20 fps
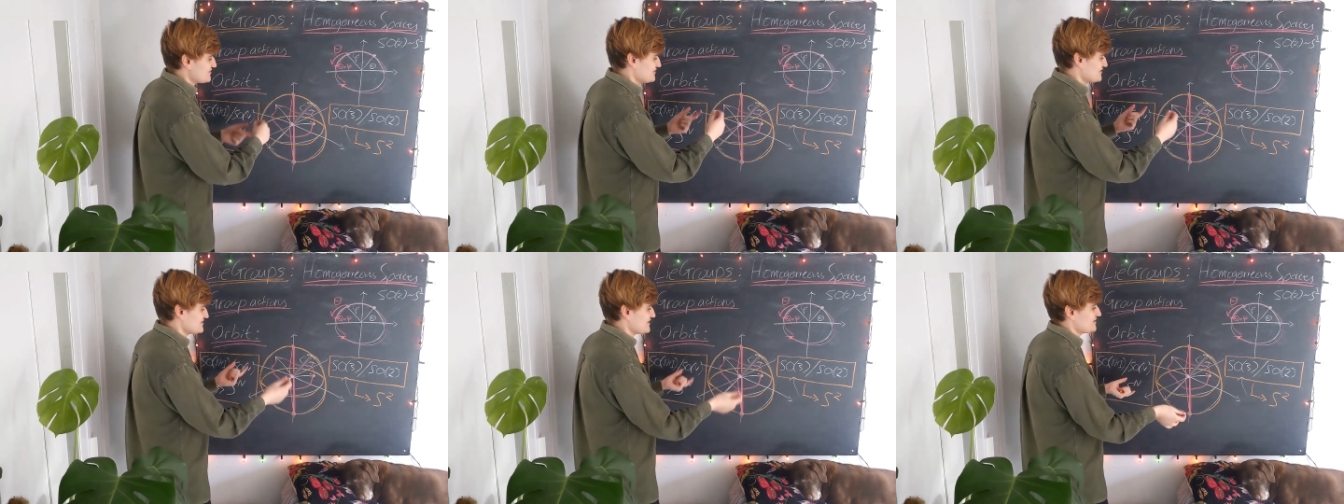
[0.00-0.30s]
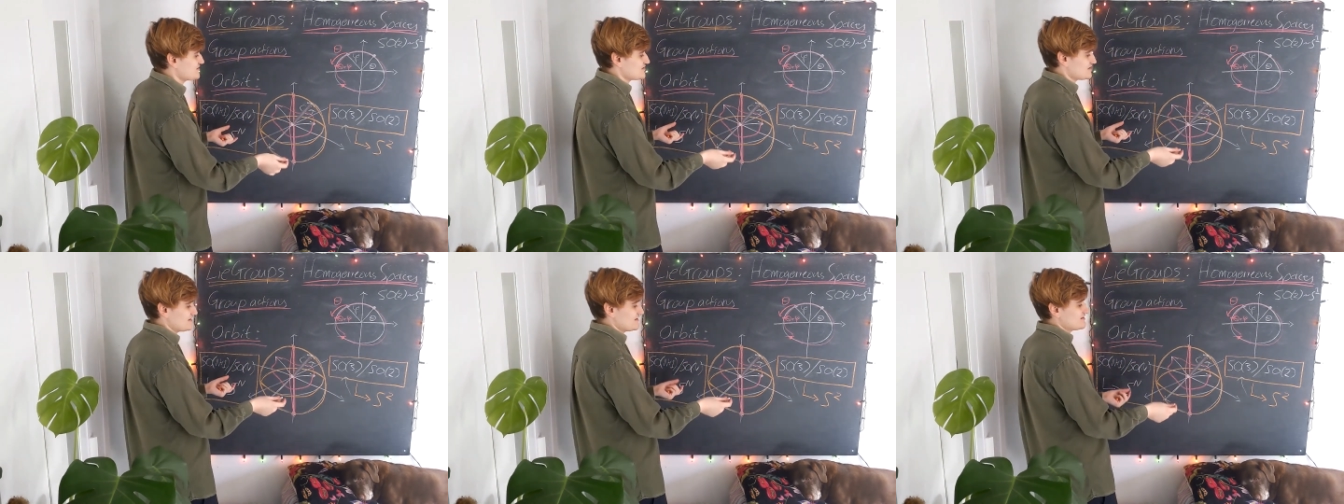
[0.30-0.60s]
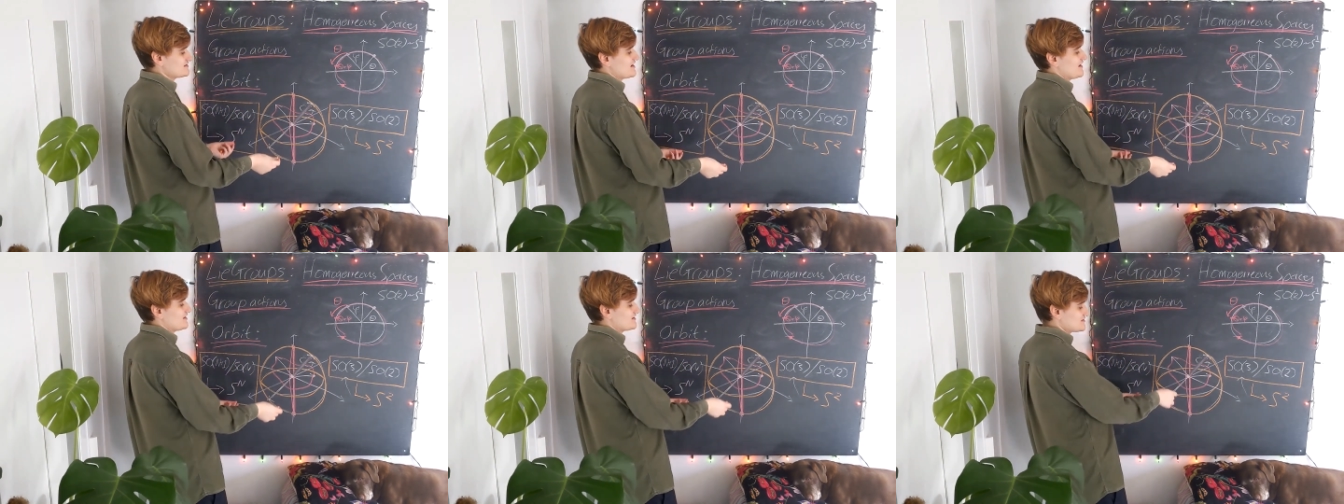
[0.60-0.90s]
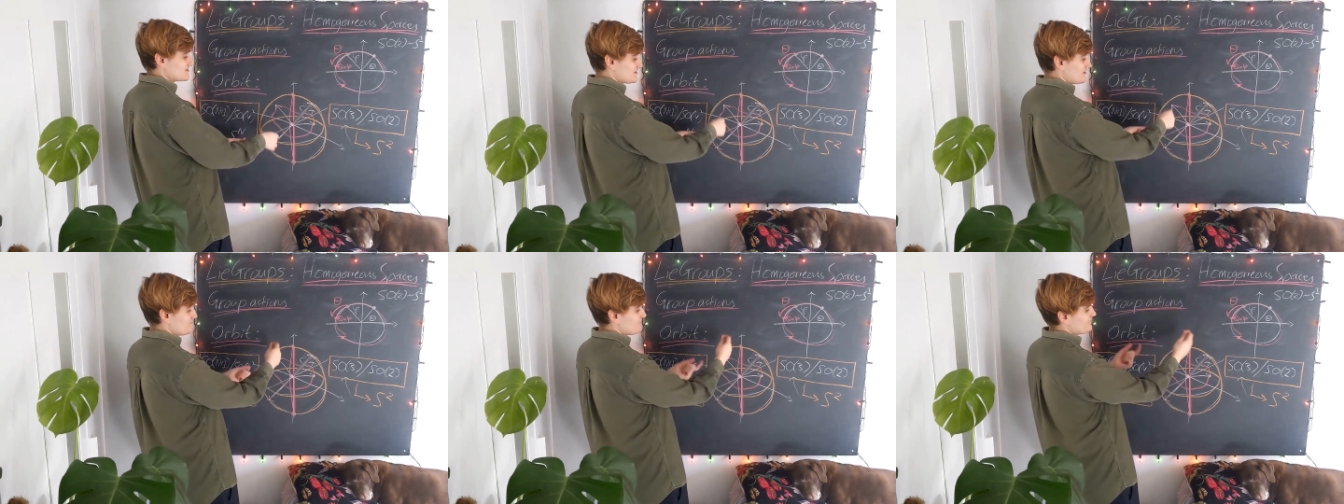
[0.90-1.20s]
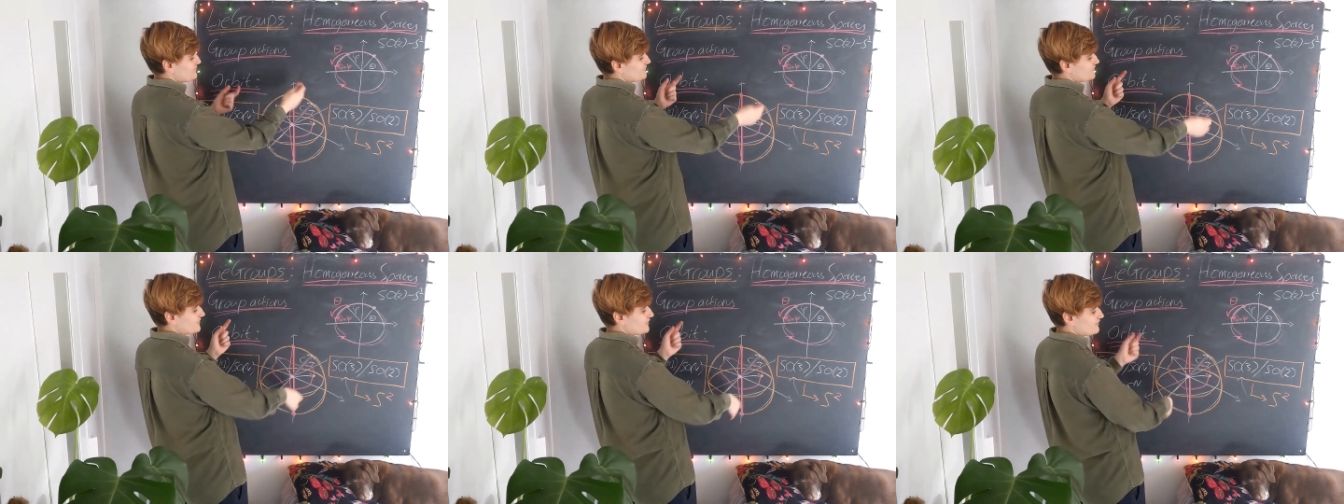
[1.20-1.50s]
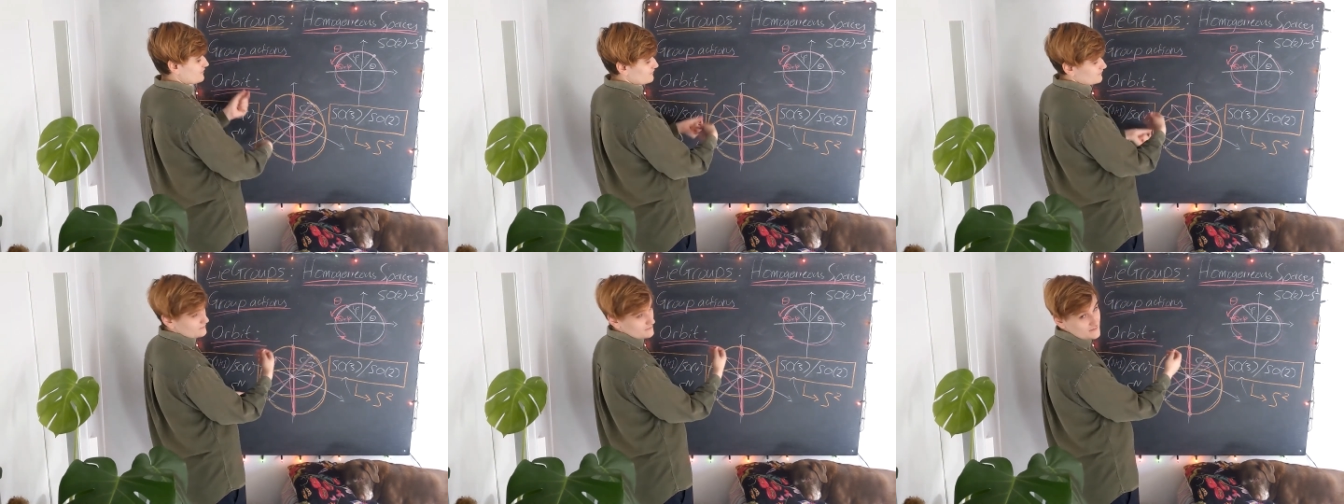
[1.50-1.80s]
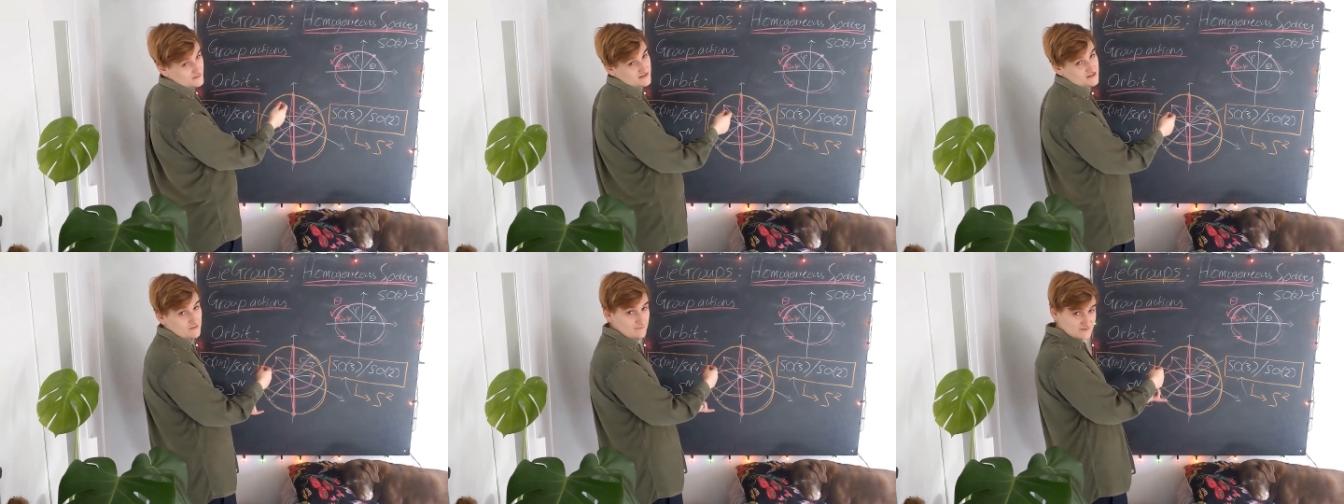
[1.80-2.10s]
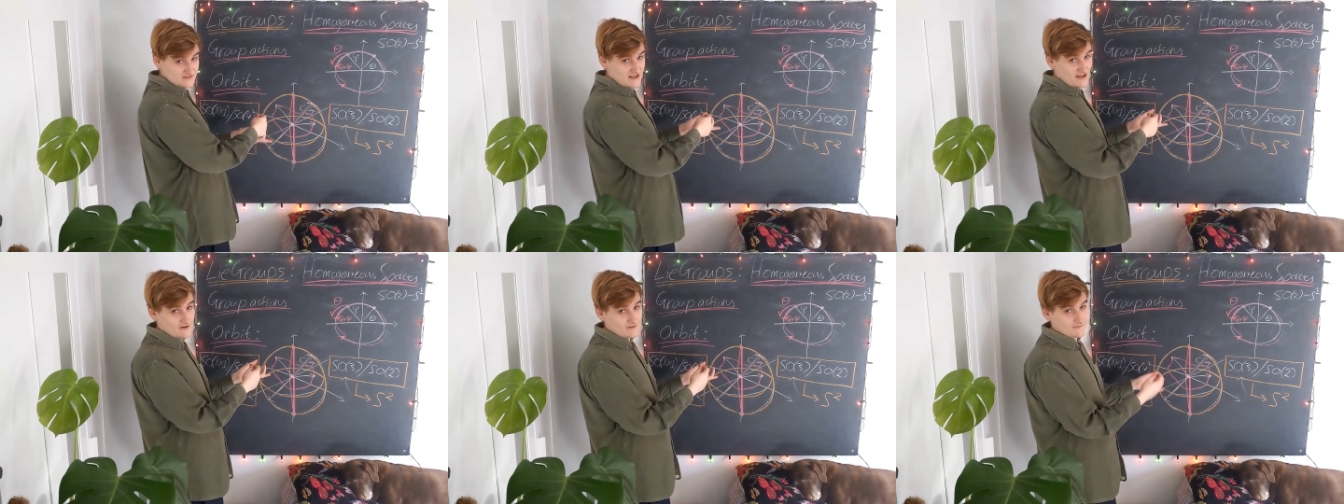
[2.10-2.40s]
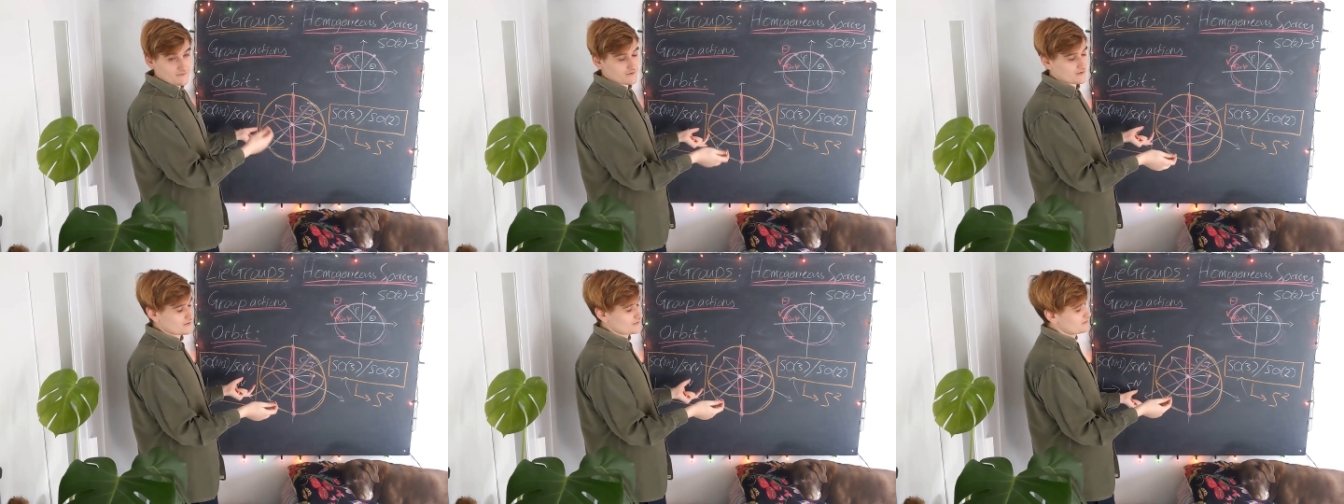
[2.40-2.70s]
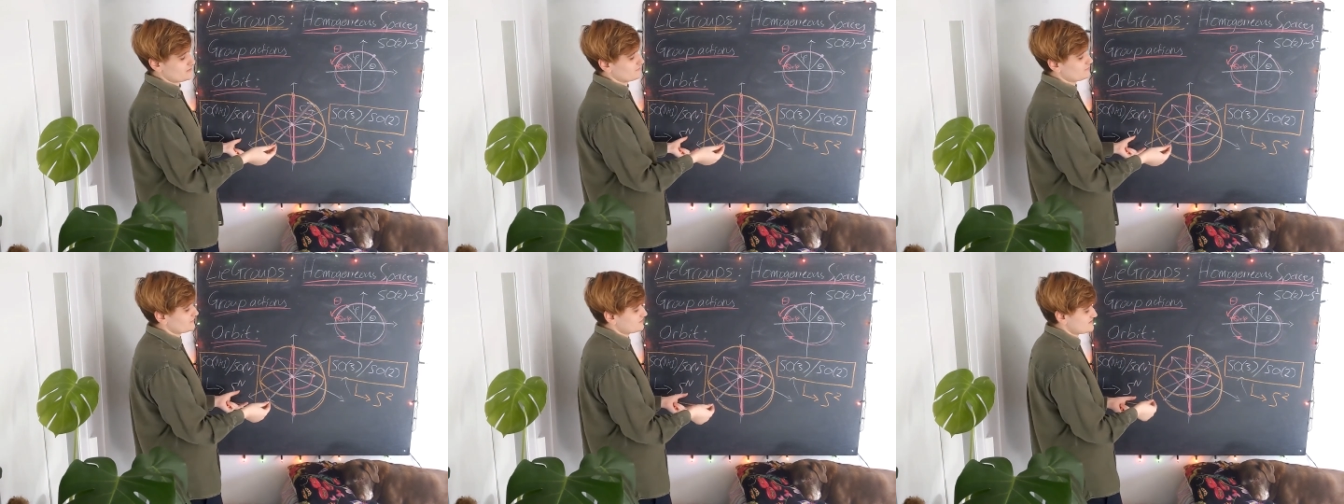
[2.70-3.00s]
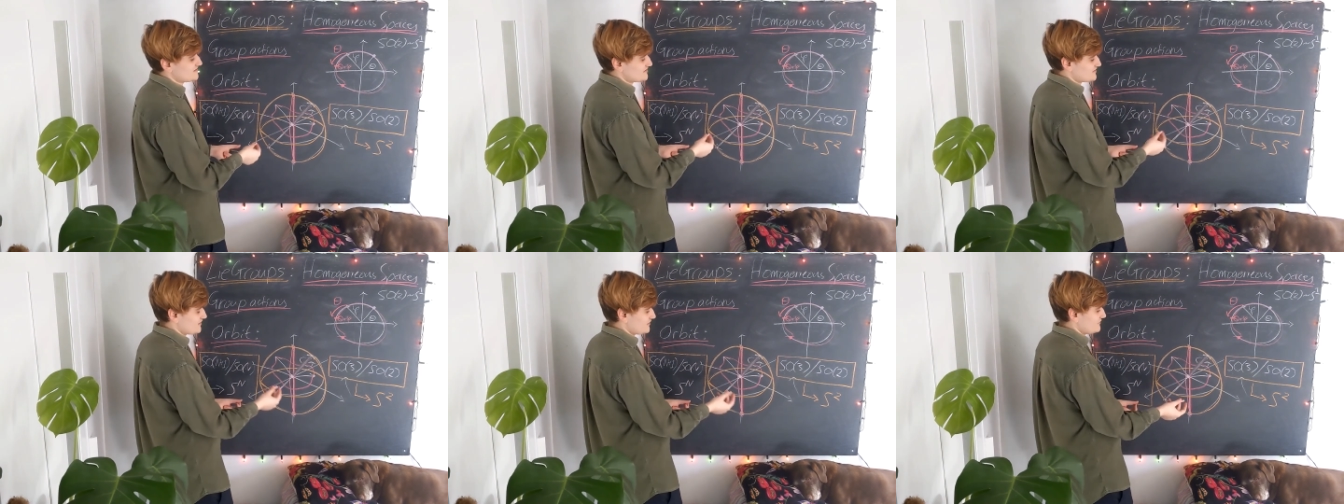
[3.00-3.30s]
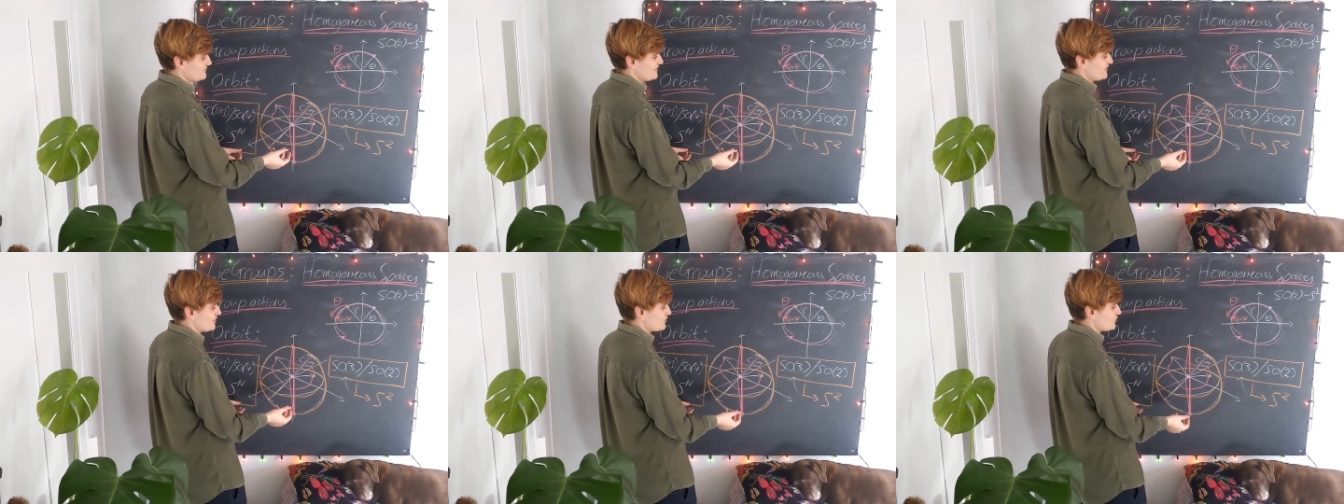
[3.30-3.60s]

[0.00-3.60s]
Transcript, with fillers: to essentially take some subset of the group which is going to be